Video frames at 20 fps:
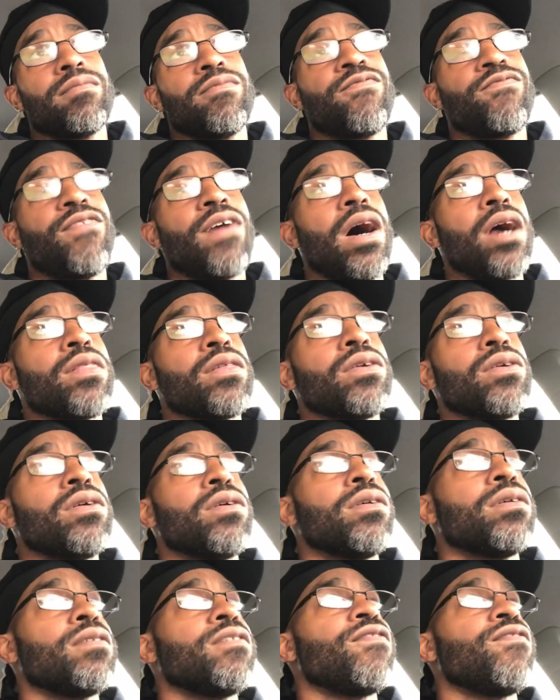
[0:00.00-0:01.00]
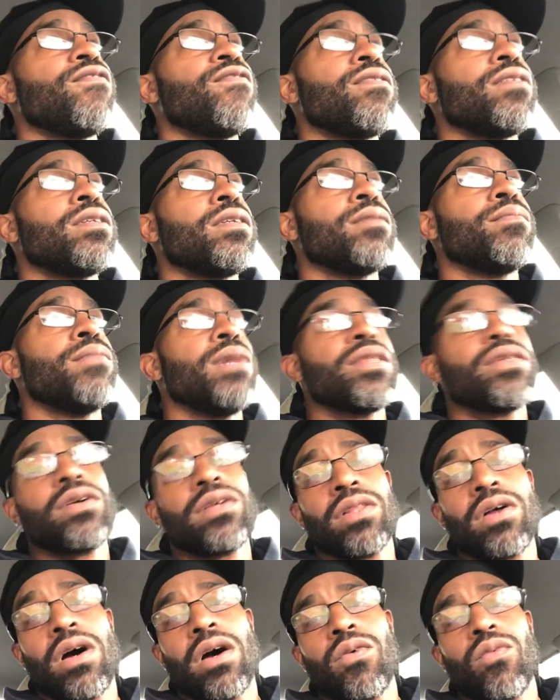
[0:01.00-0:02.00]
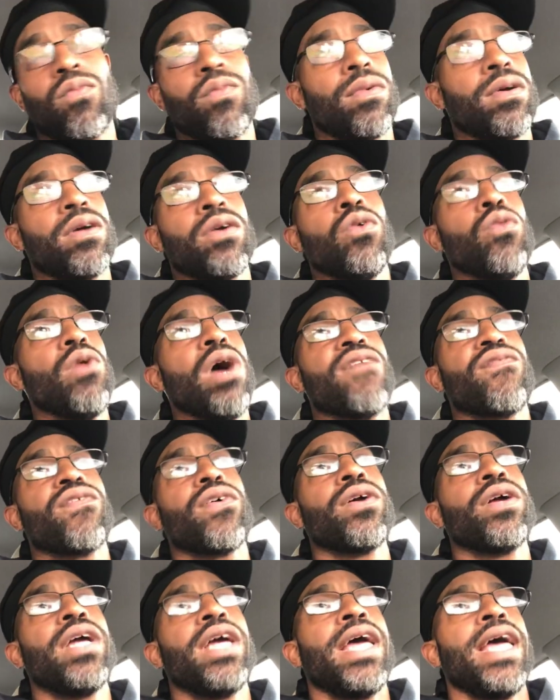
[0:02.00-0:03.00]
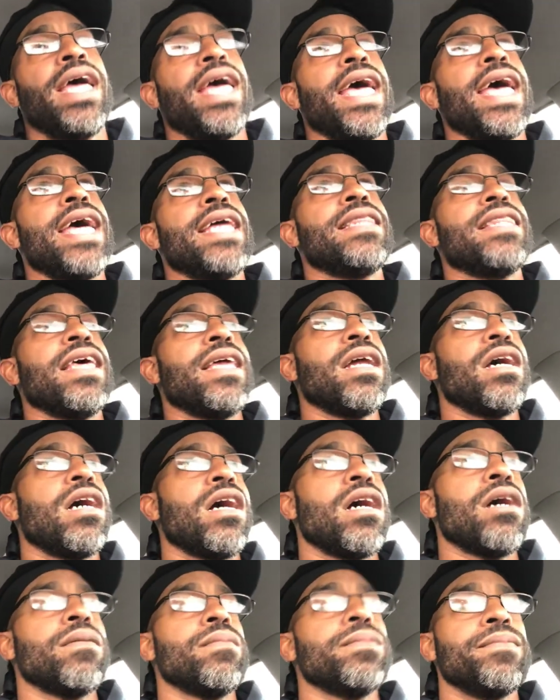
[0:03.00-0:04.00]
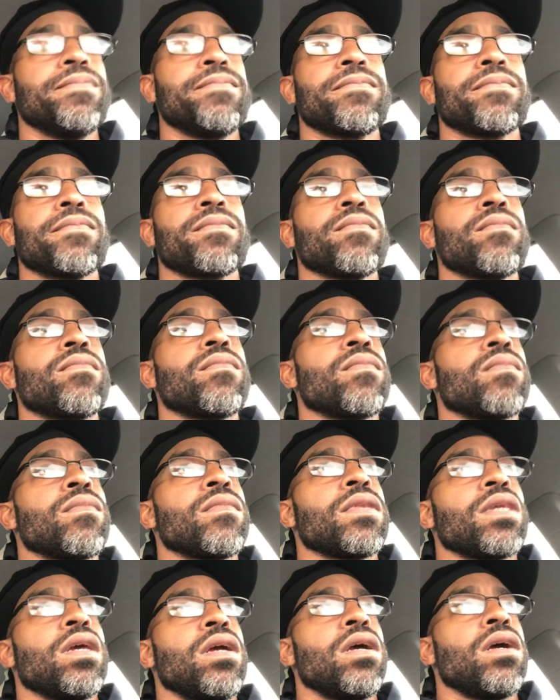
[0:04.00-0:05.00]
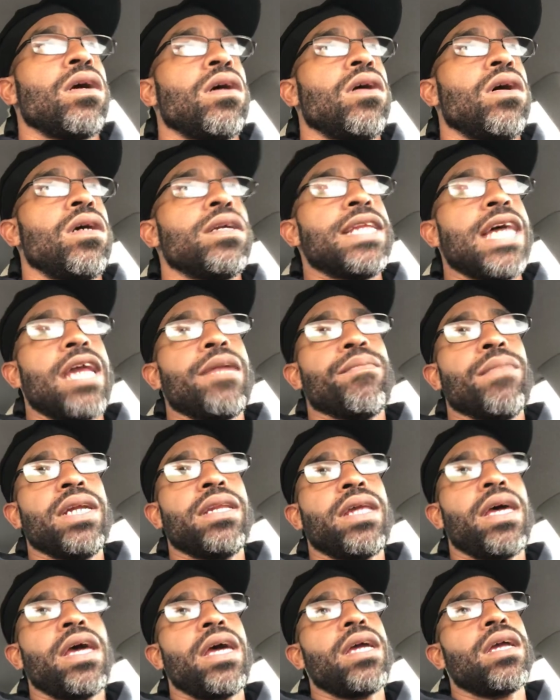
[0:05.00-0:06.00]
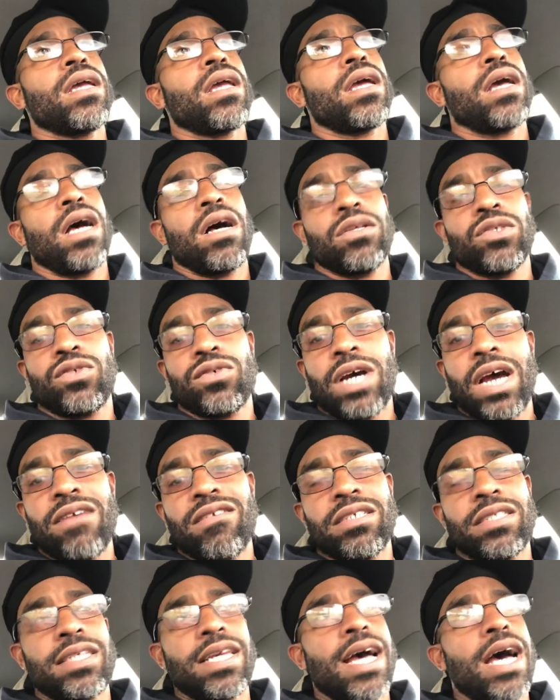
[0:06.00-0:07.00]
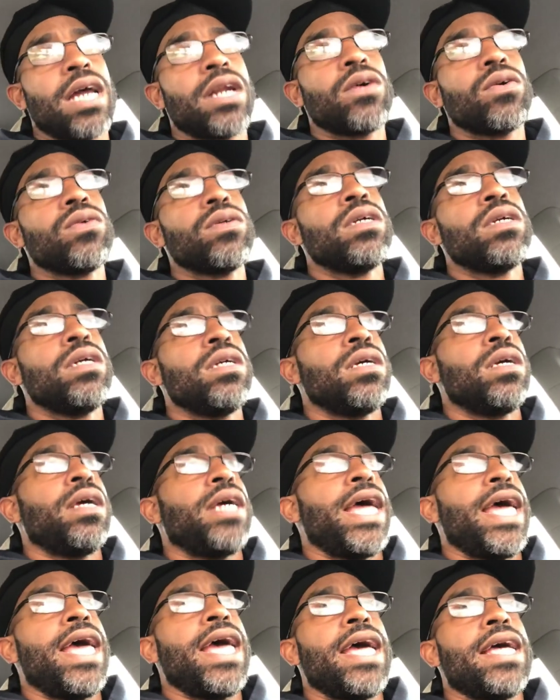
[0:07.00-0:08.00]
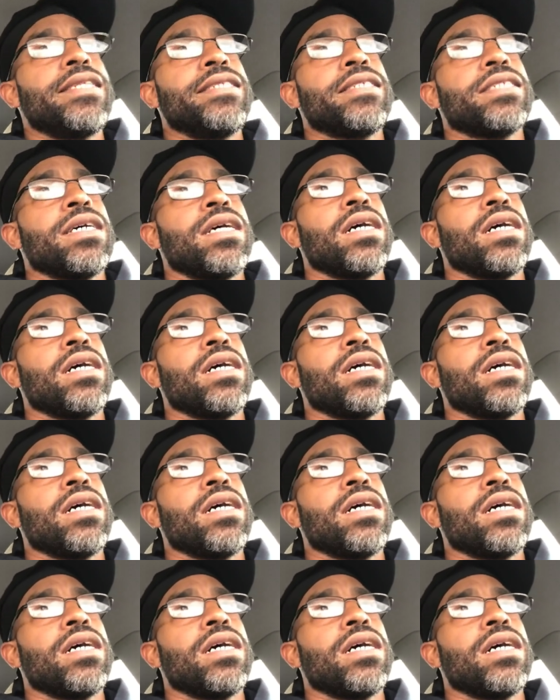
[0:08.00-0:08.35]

father or mother-in-law, whoever, and then on that Monday, I'll drive to Seattle and